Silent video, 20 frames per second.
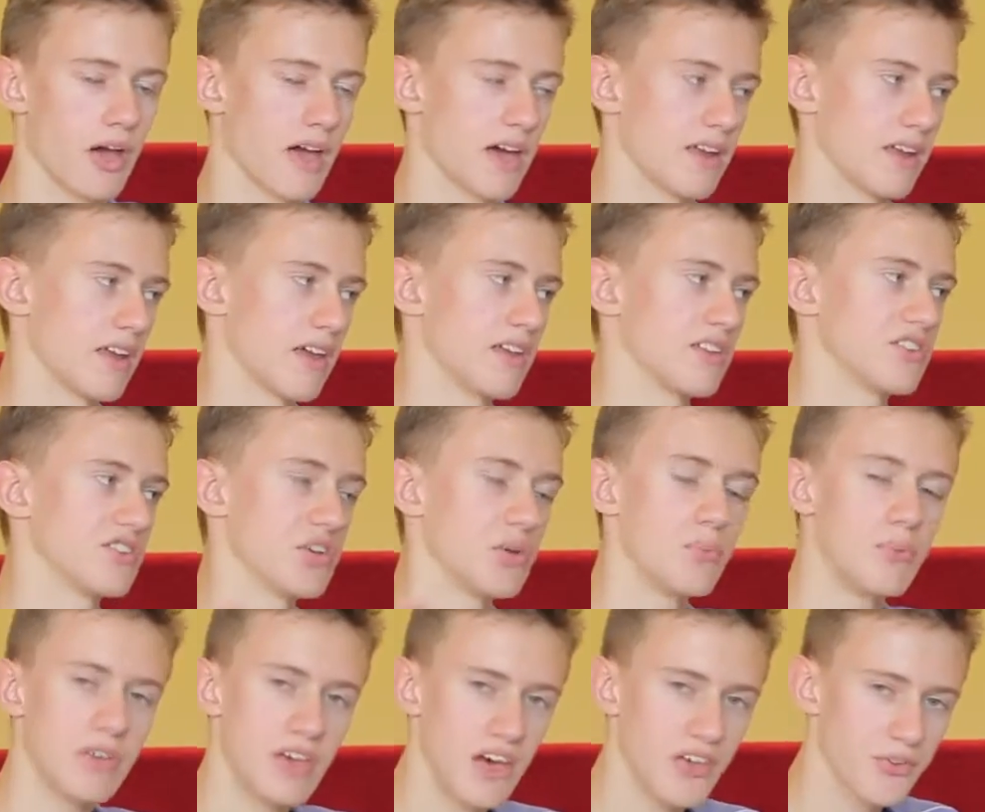and in
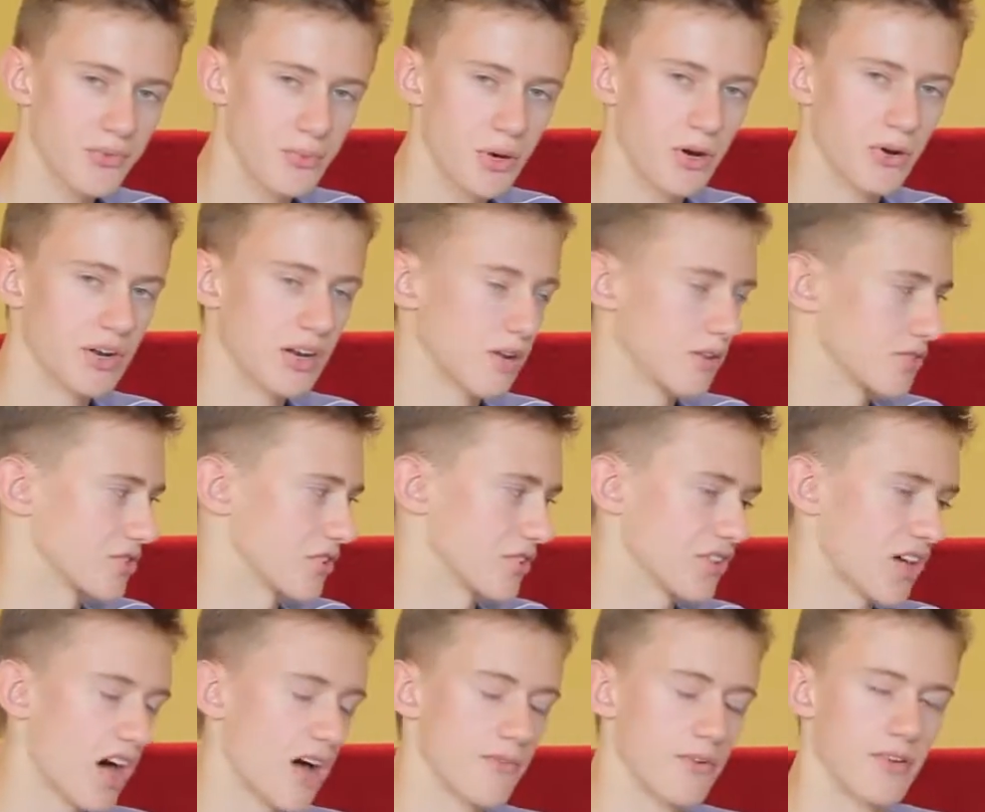GPS mode, it'll
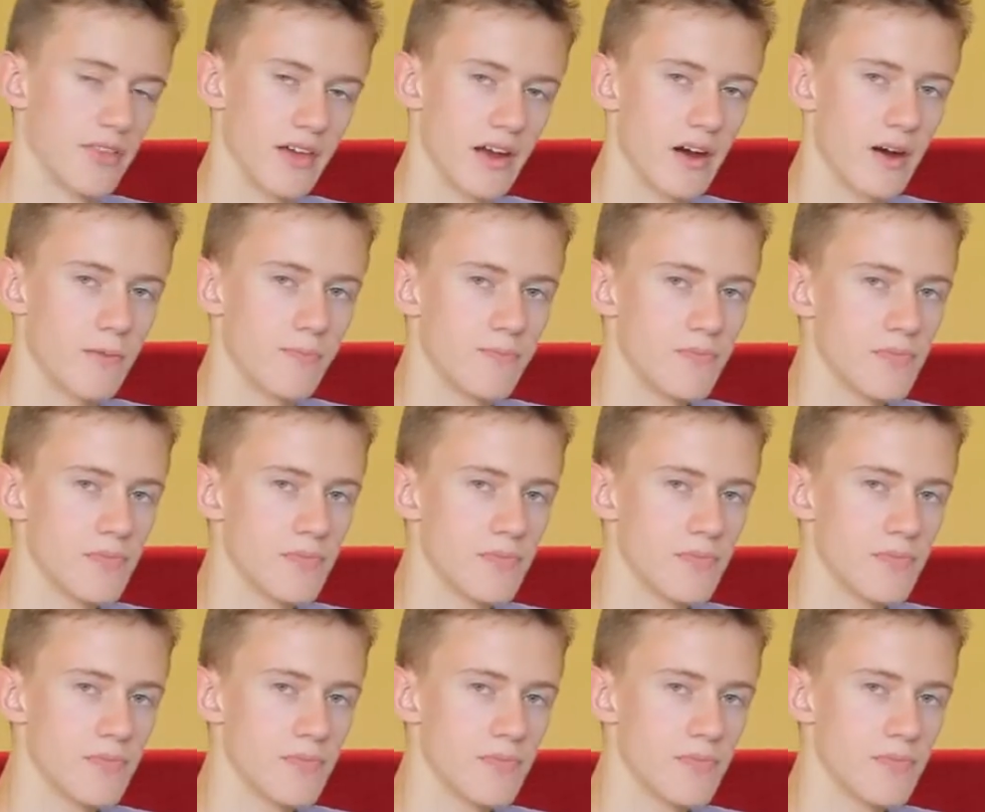just hover there.